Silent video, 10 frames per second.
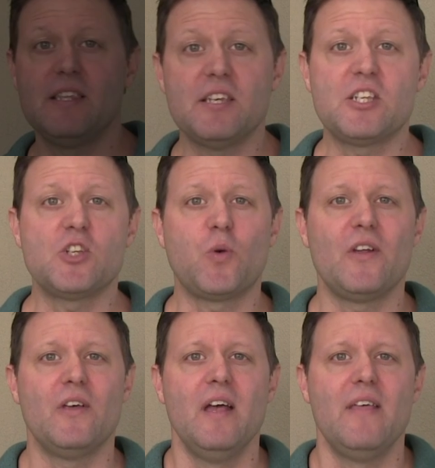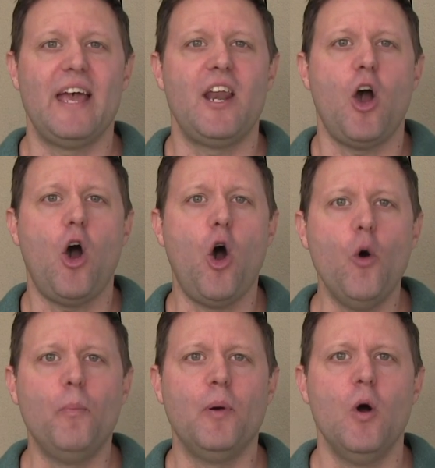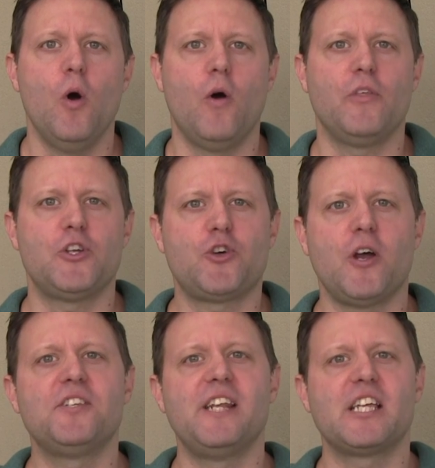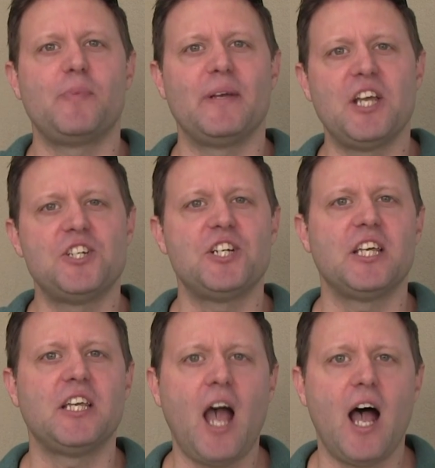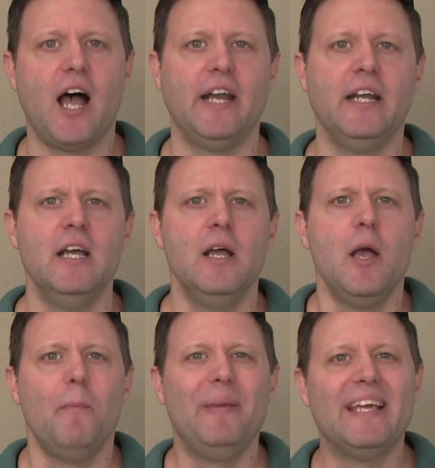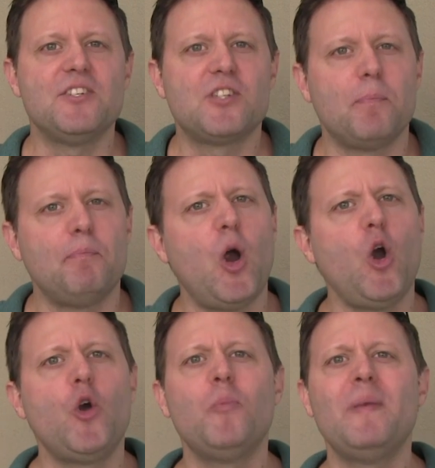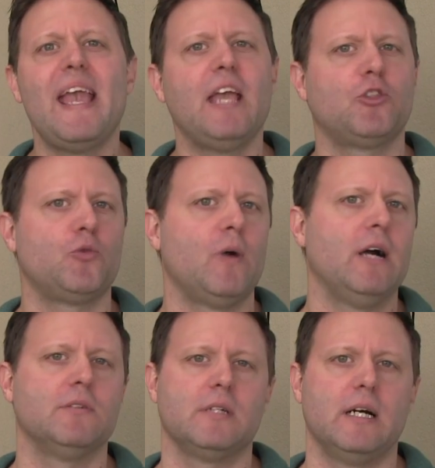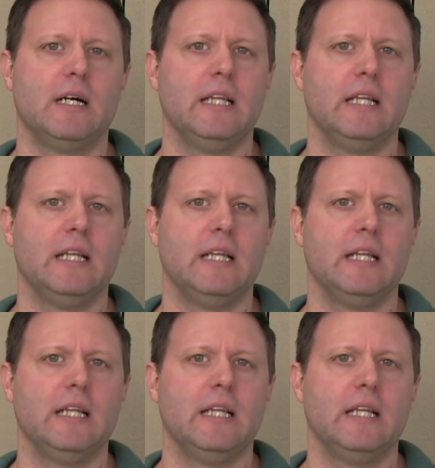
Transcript: this is where that hope or the trust and expectation in God begins to permeate throughout our